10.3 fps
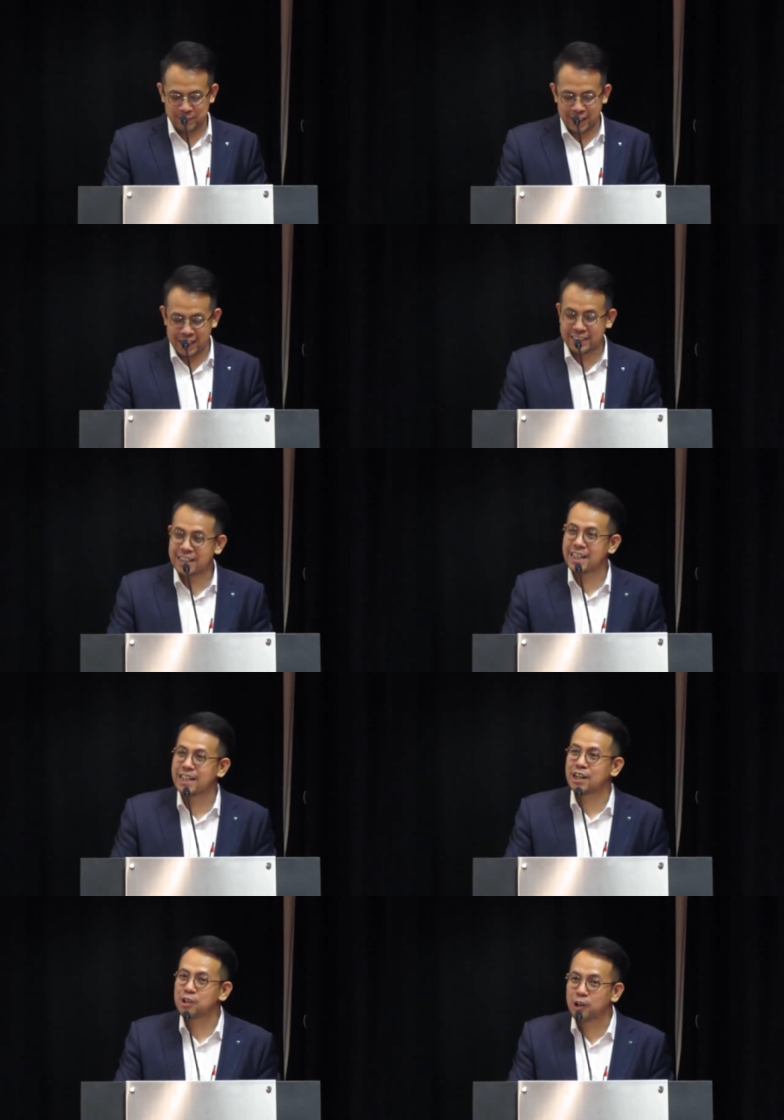It is said
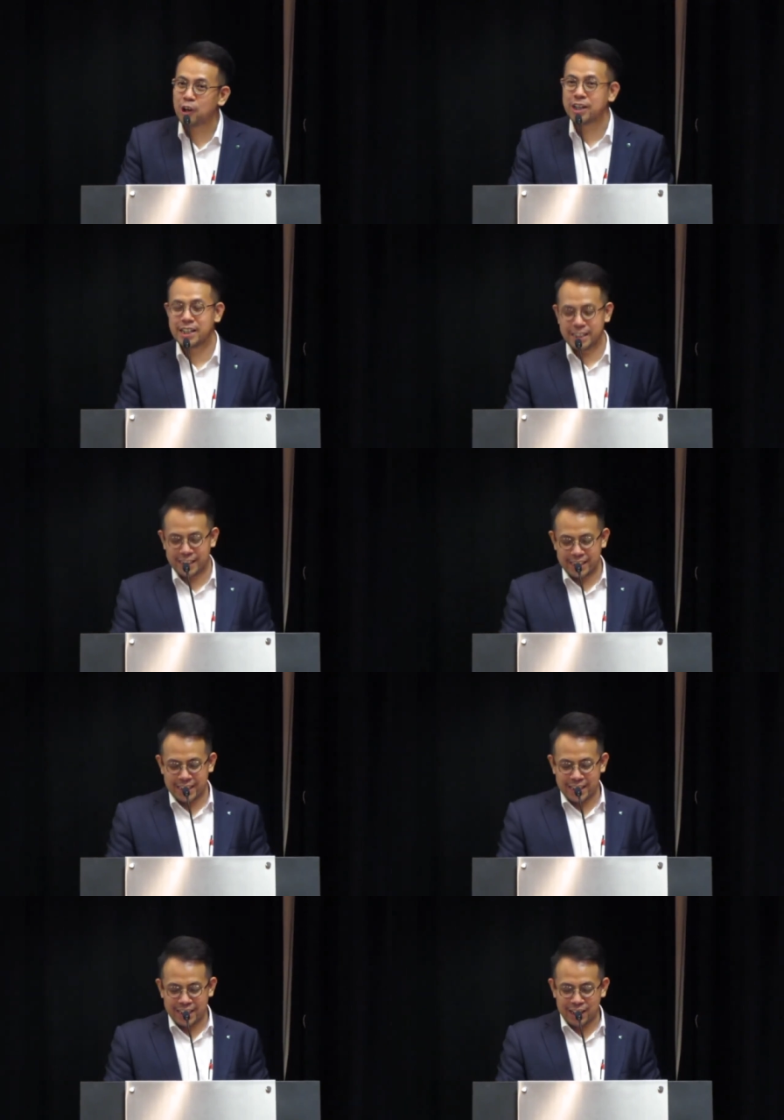that a good lawyer
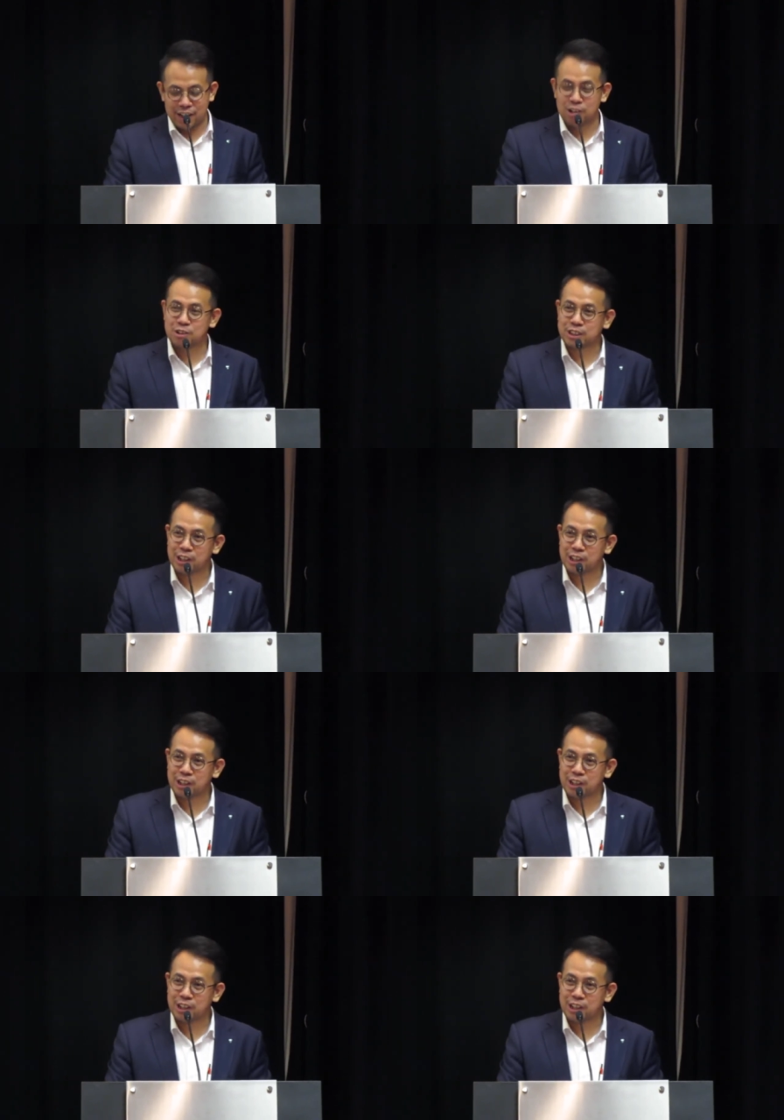knows